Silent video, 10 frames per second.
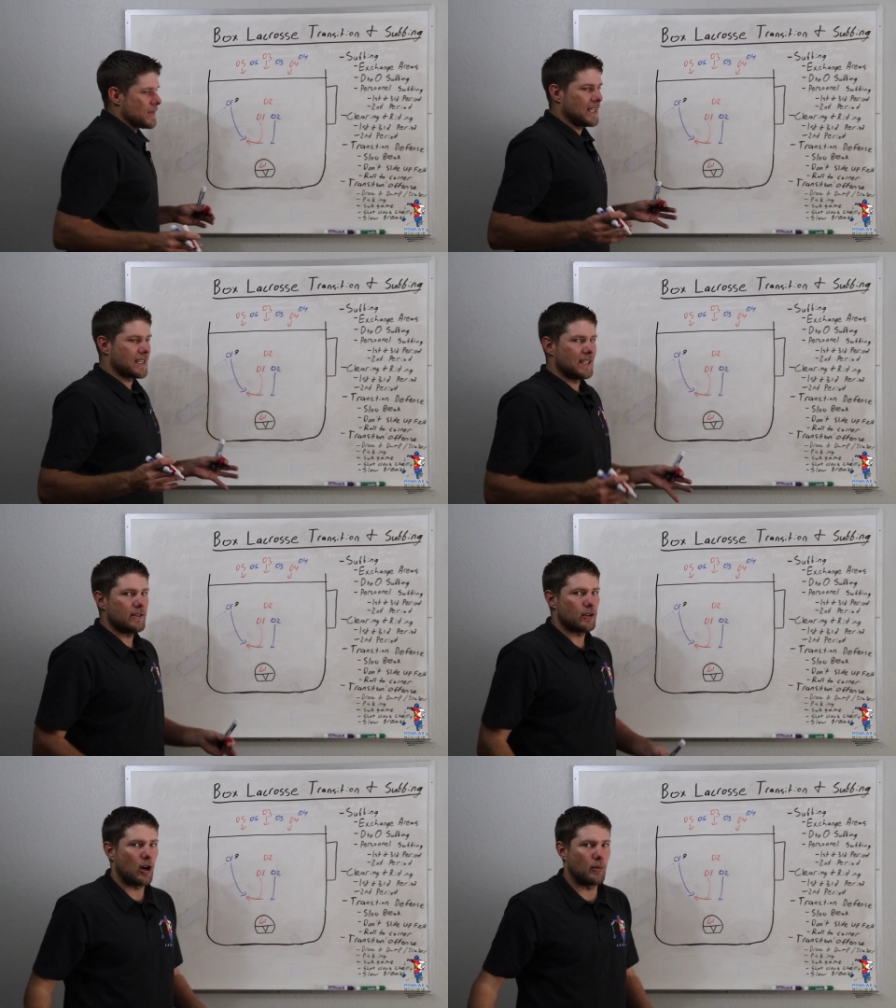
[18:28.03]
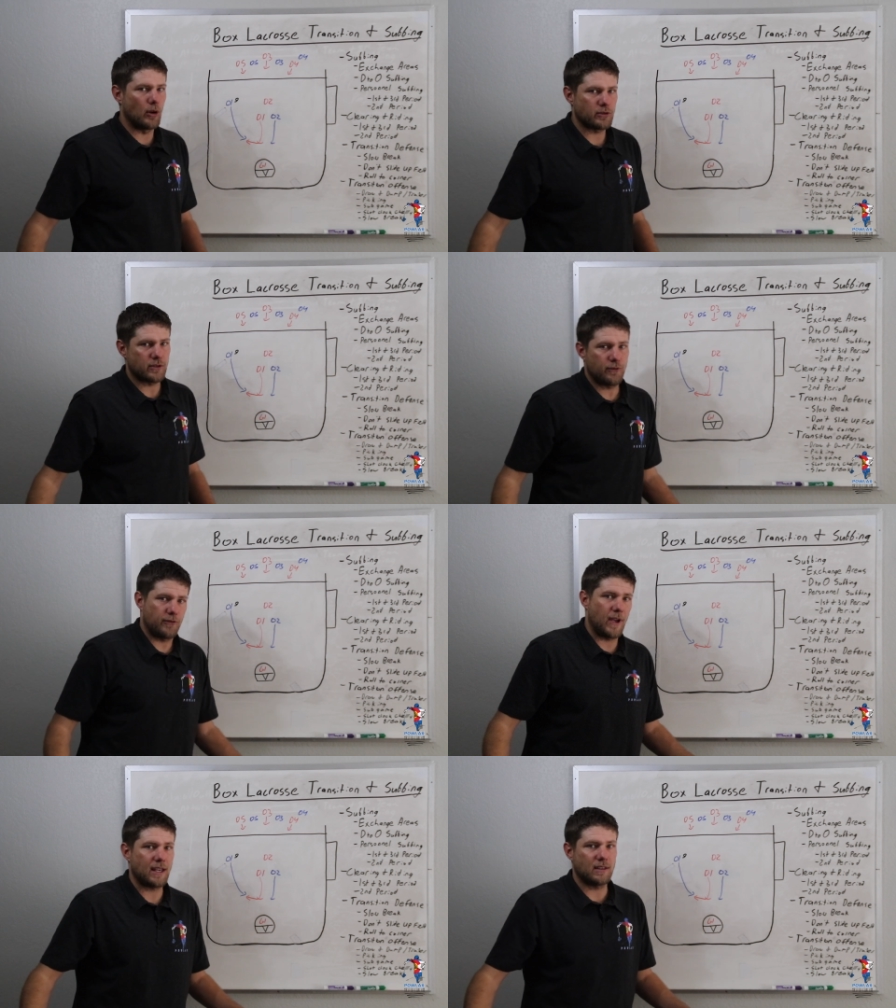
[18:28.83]
he can even almost
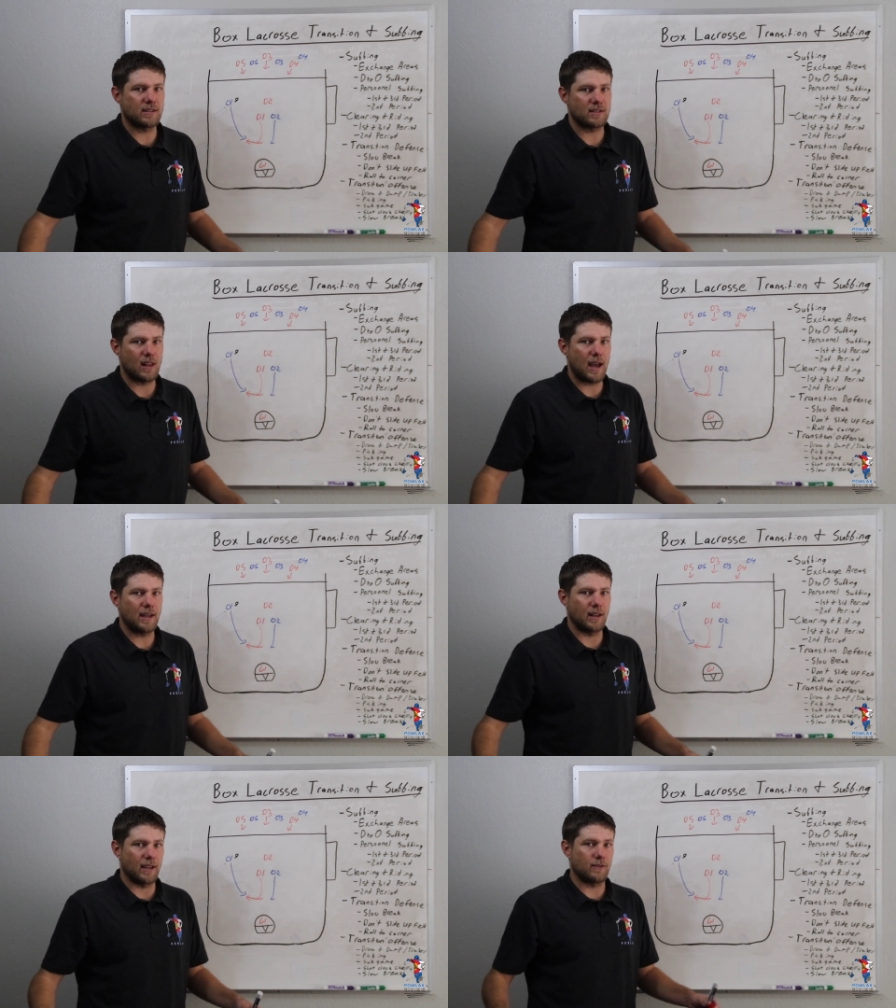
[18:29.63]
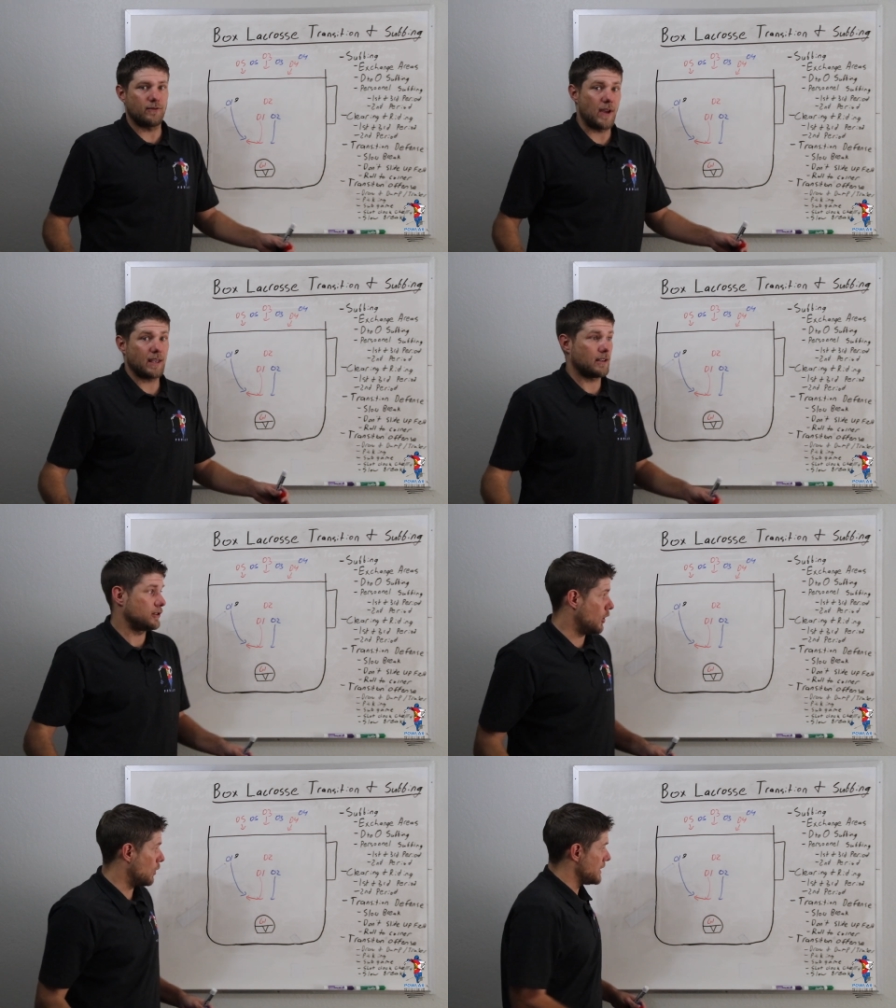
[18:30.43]
fake the slide, like fake
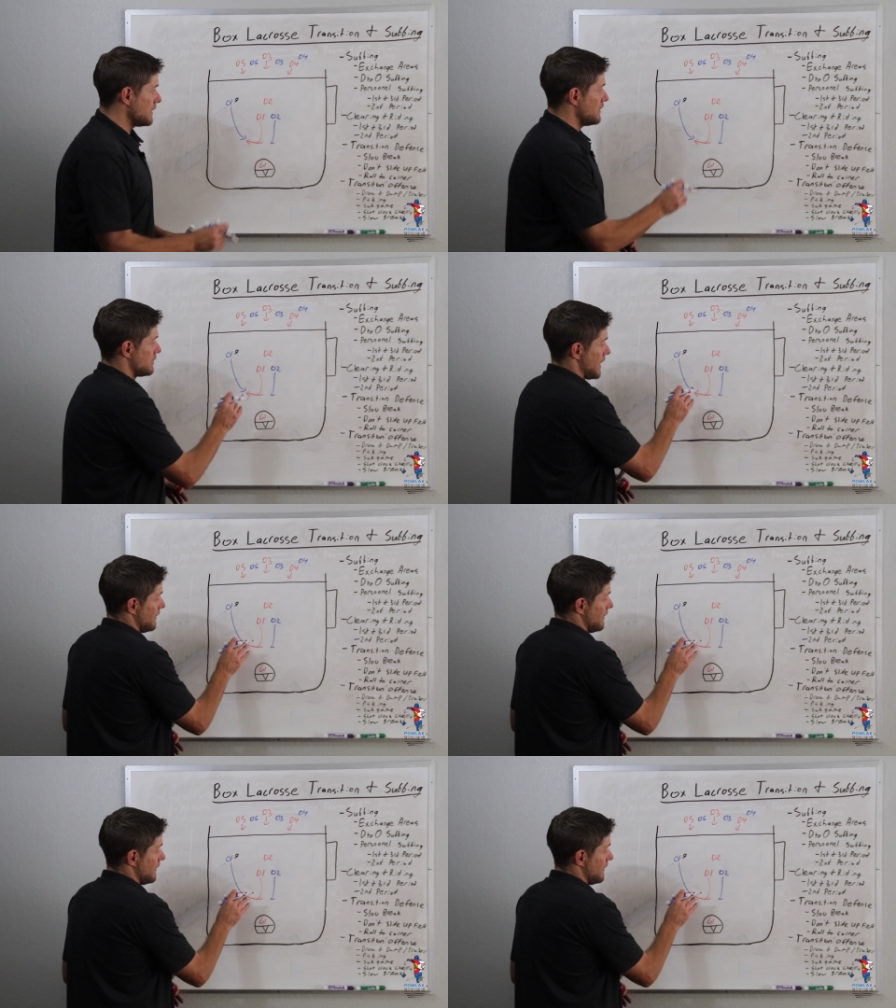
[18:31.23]
going,